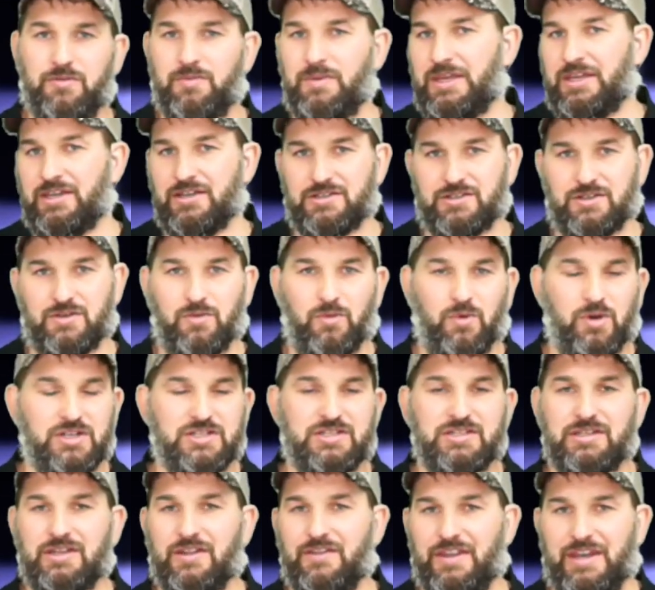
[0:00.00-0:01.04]
Because it
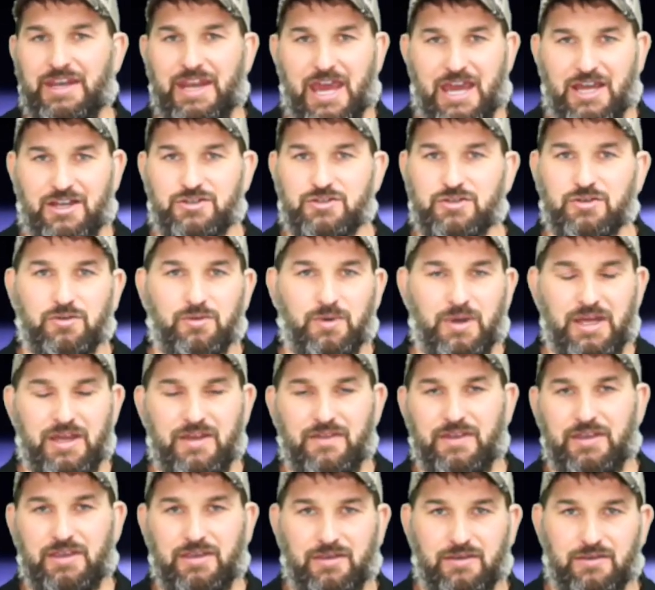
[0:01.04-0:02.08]
wasn't in the natural way
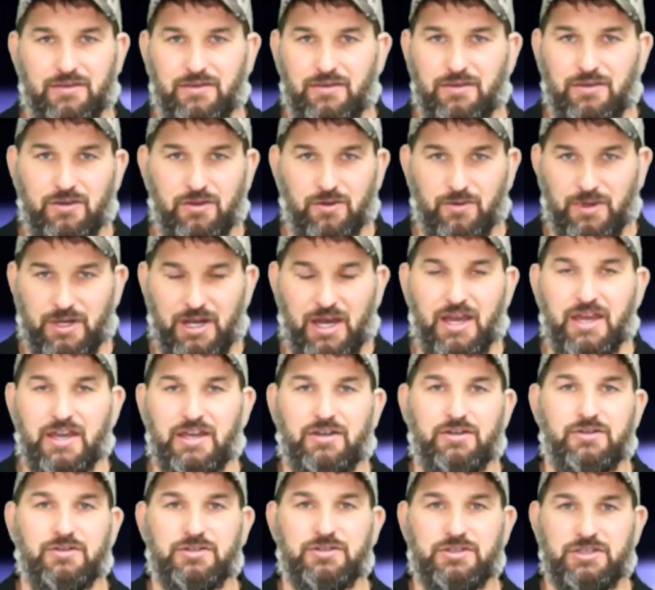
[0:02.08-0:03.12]
that you and I
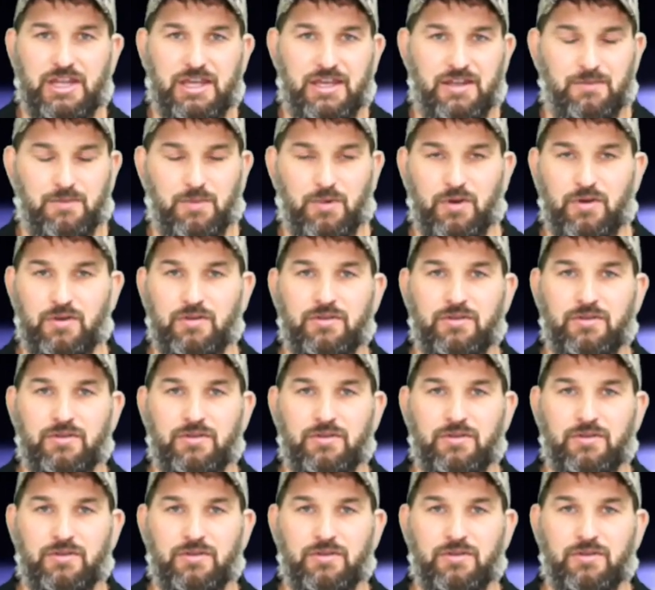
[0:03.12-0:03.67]
understand birth,